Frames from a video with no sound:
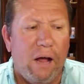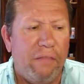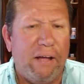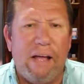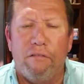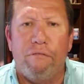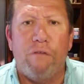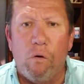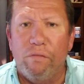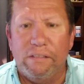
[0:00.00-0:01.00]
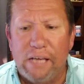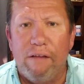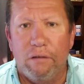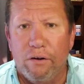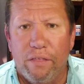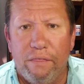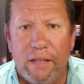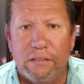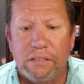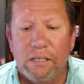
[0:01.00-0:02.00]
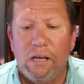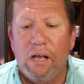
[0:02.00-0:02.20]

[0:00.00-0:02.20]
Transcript: I think I have a phone that's heavier than this.